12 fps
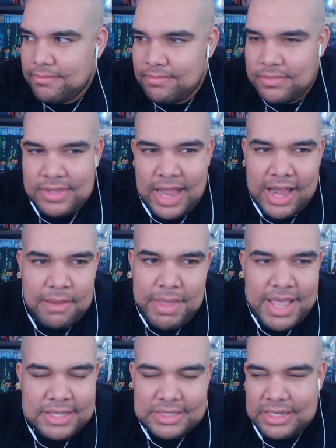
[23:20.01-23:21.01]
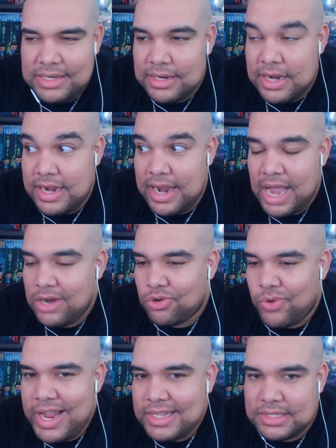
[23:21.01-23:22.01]
Not amazing, not
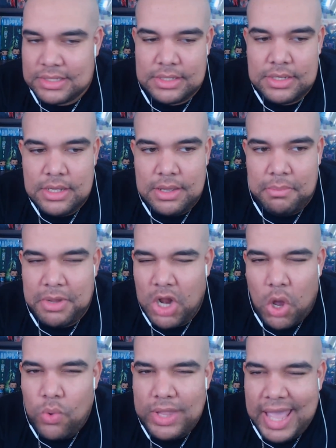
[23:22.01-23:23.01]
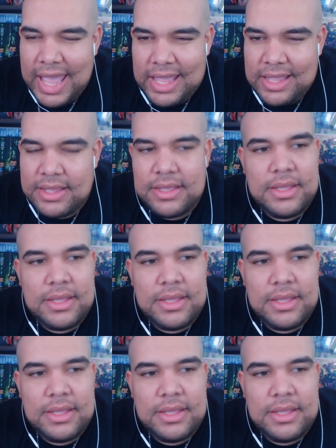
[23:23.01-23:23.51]
great, but okay.